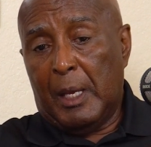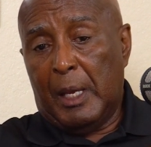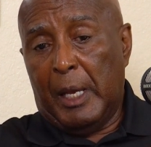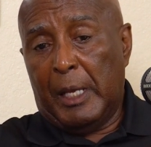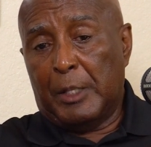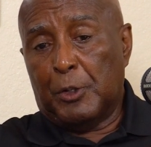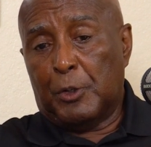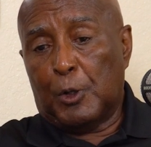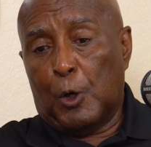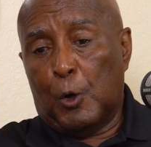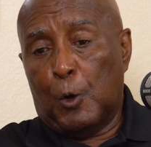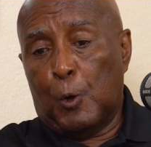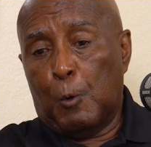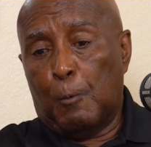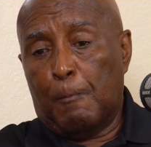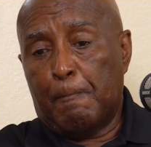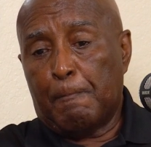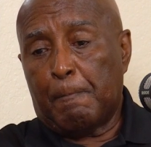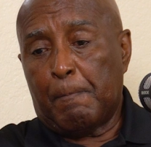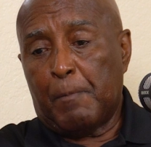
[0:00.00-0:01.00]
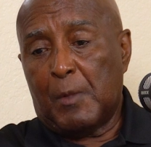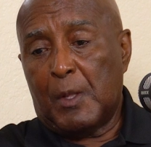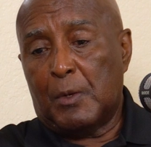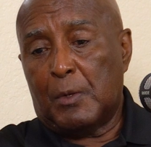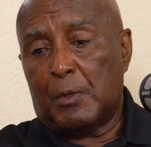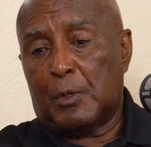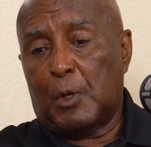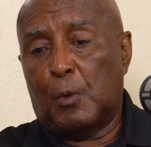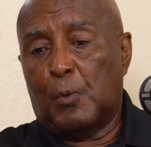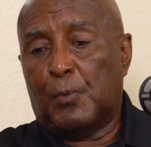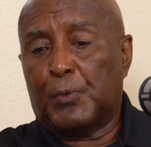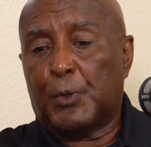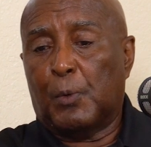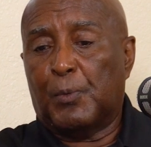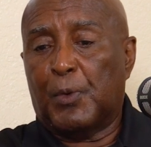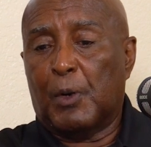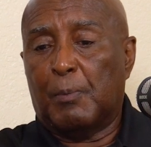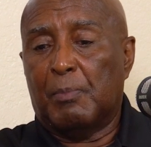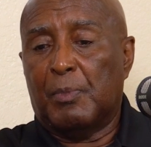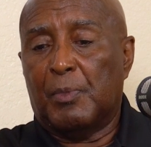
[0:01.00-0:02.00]
And so
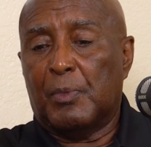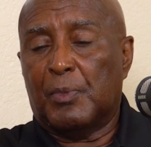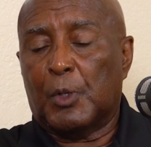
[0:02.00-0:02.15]
from